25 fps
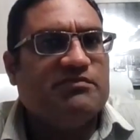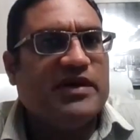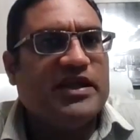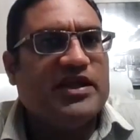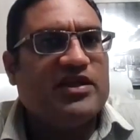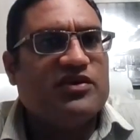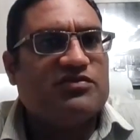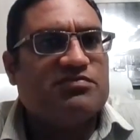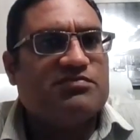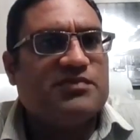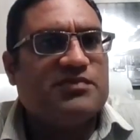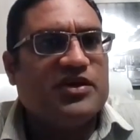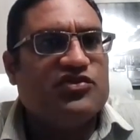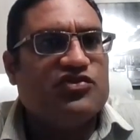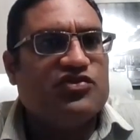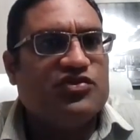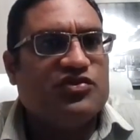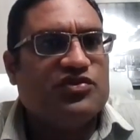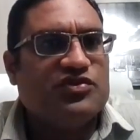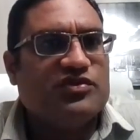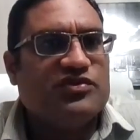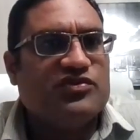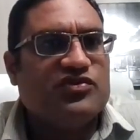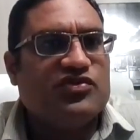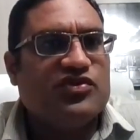many of my
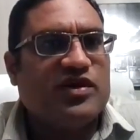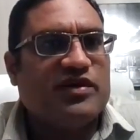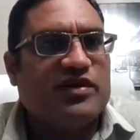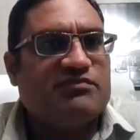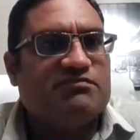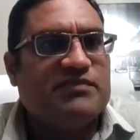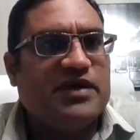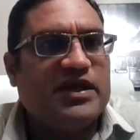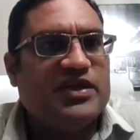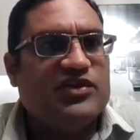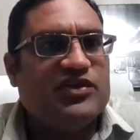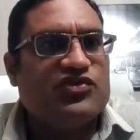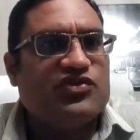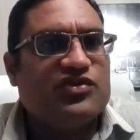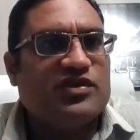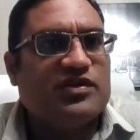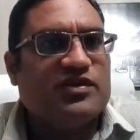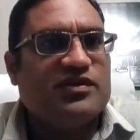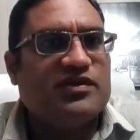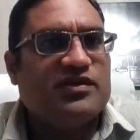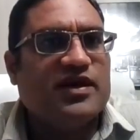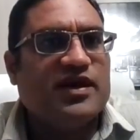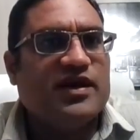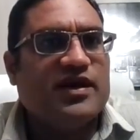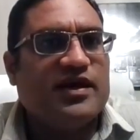students have
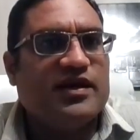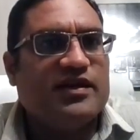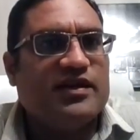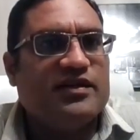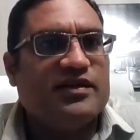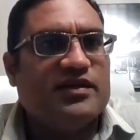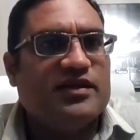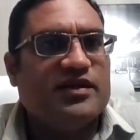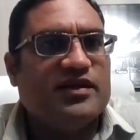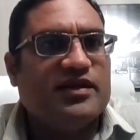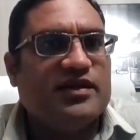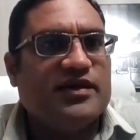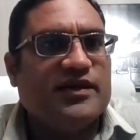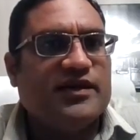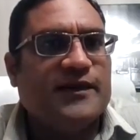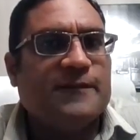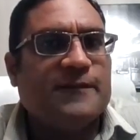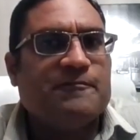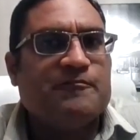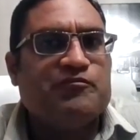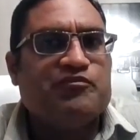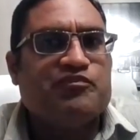mentioned that they